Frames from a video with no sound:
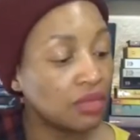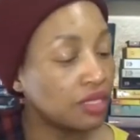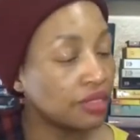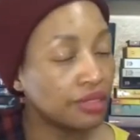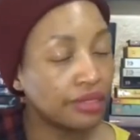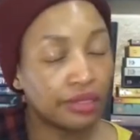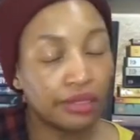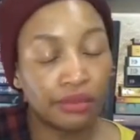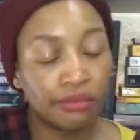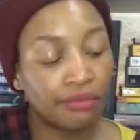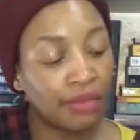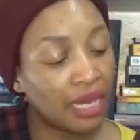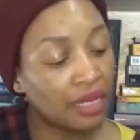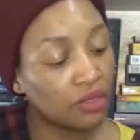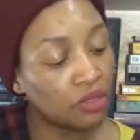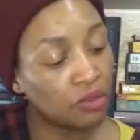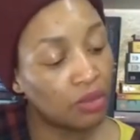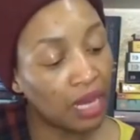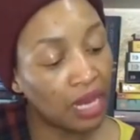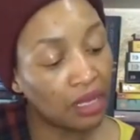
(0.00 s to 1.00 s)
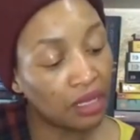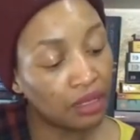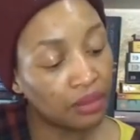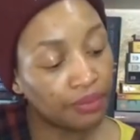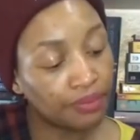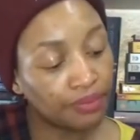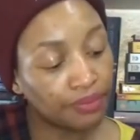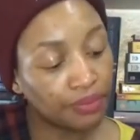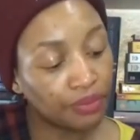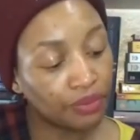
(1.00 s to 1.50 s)
back to back.
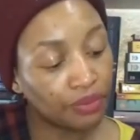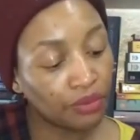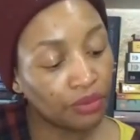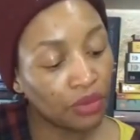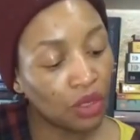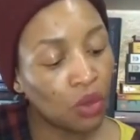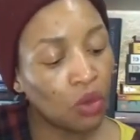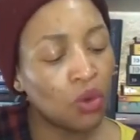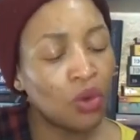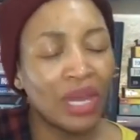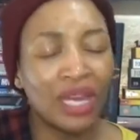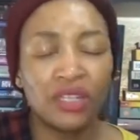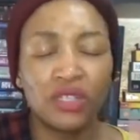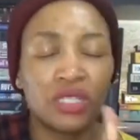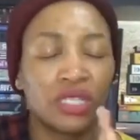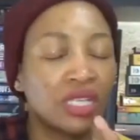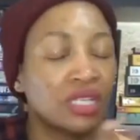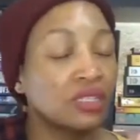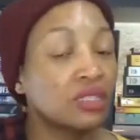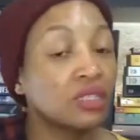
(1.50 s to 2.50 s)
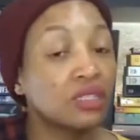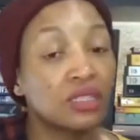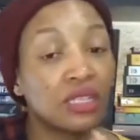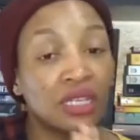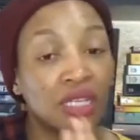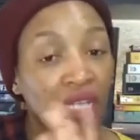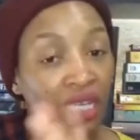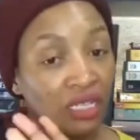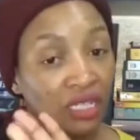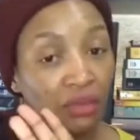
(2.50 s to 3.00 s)
Oh, actually, it's just an
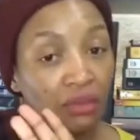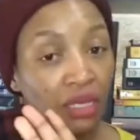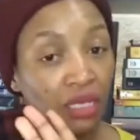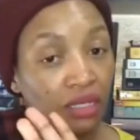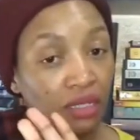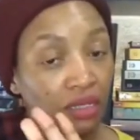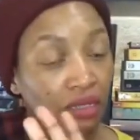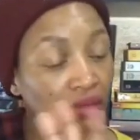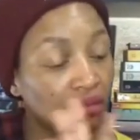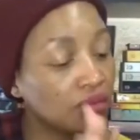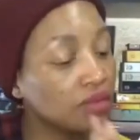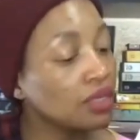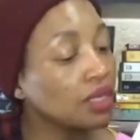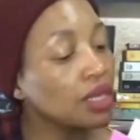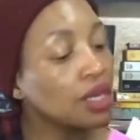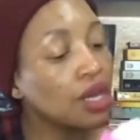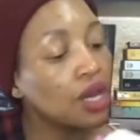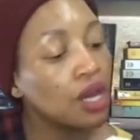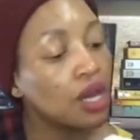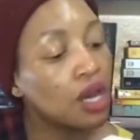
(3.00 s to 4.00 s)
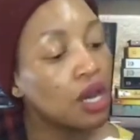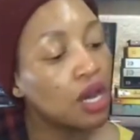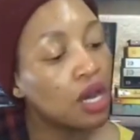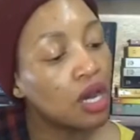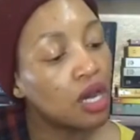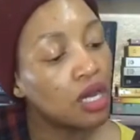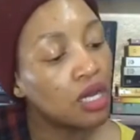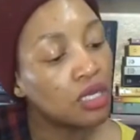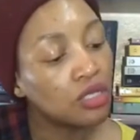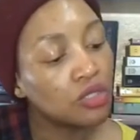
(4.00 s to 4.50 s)
SMS.
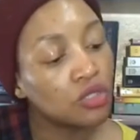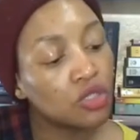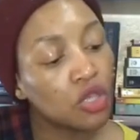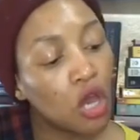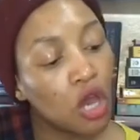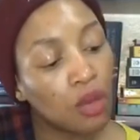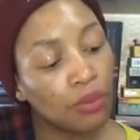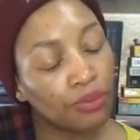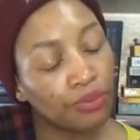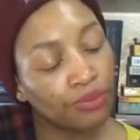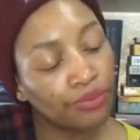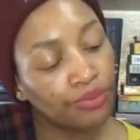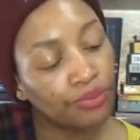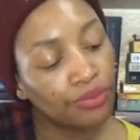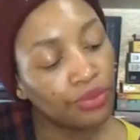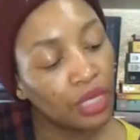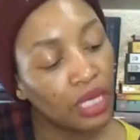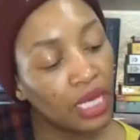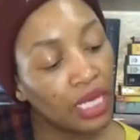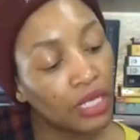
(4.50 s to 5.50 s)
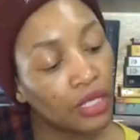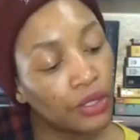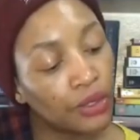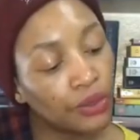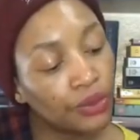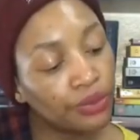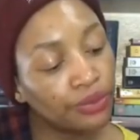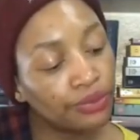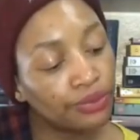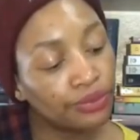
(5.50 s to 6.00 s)
Tom, hello.
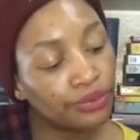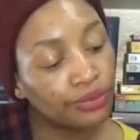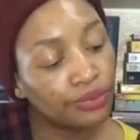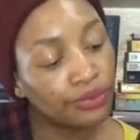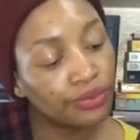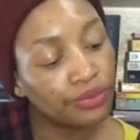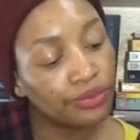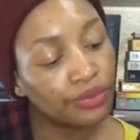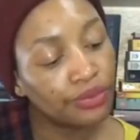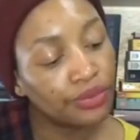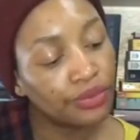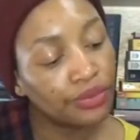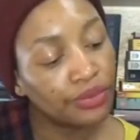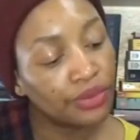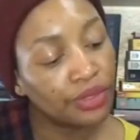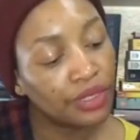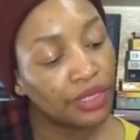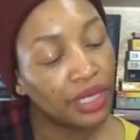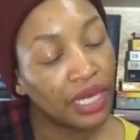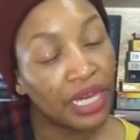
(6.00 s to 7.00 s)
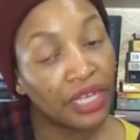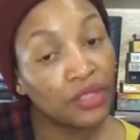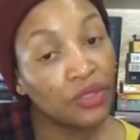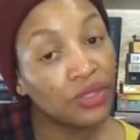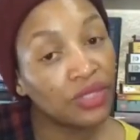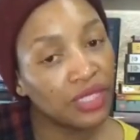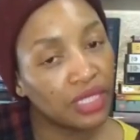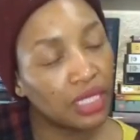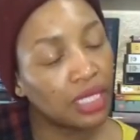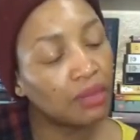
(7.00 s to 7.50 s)
Are you
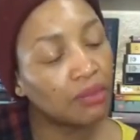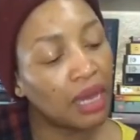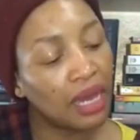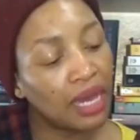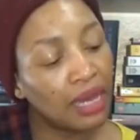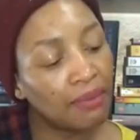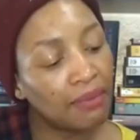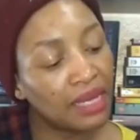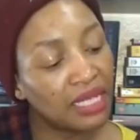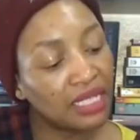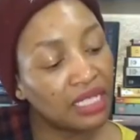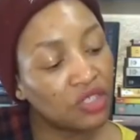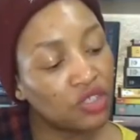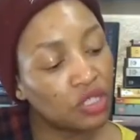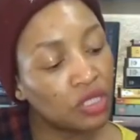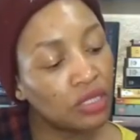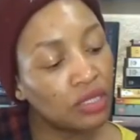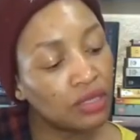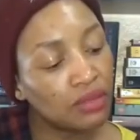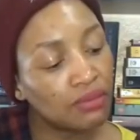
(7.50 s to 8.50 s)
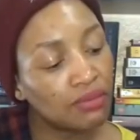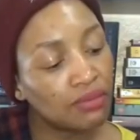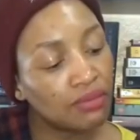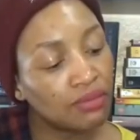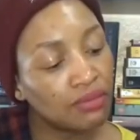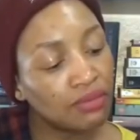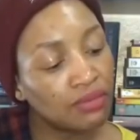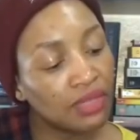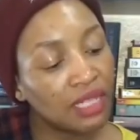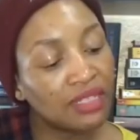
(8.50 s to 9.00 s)
seeing my messages?
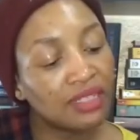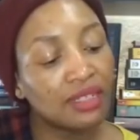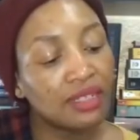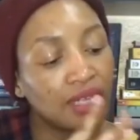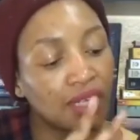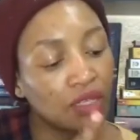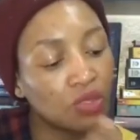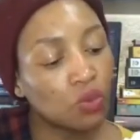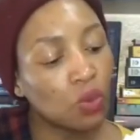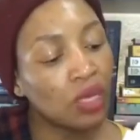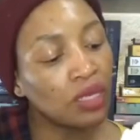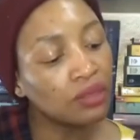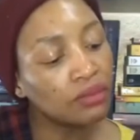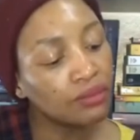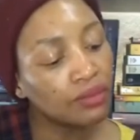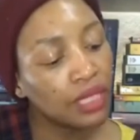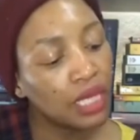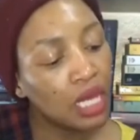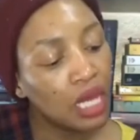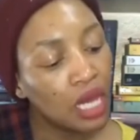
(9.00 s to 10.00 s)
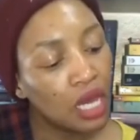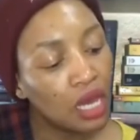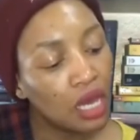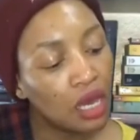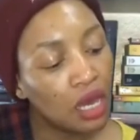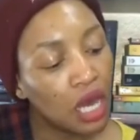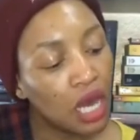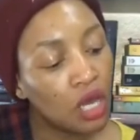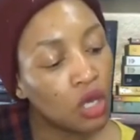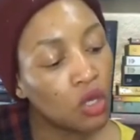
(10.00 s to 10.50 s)
That's the next one.
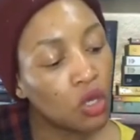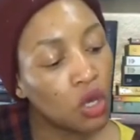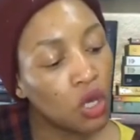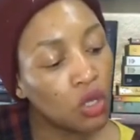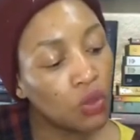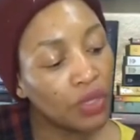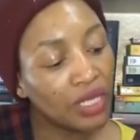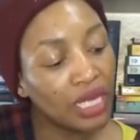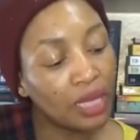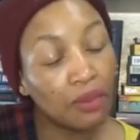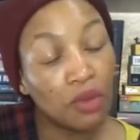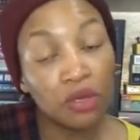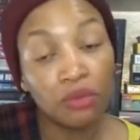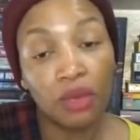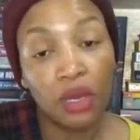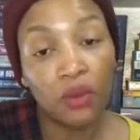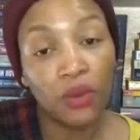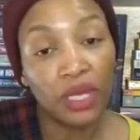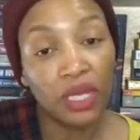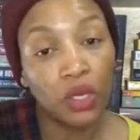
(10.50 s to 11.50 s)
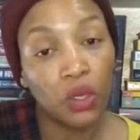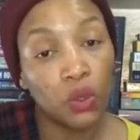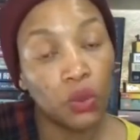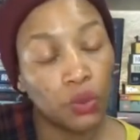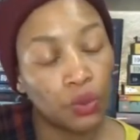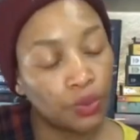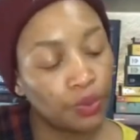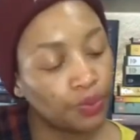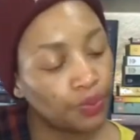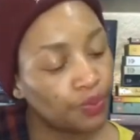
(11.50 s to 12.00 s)
I'll call when I'm on my way
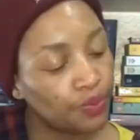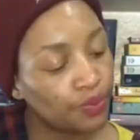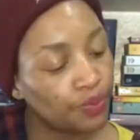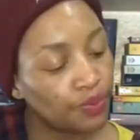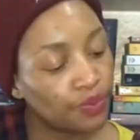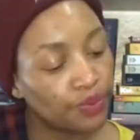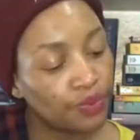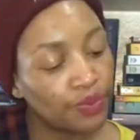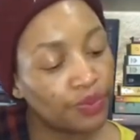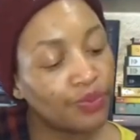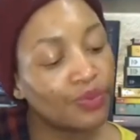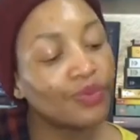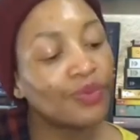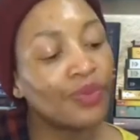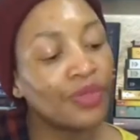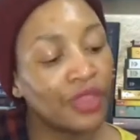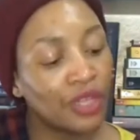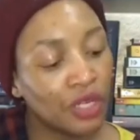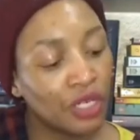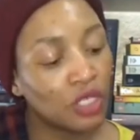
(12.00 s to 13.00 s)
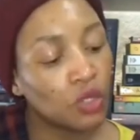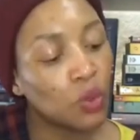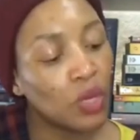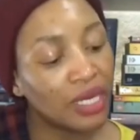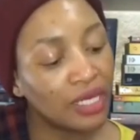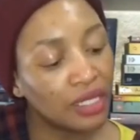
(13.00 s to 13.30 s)
home. Third one.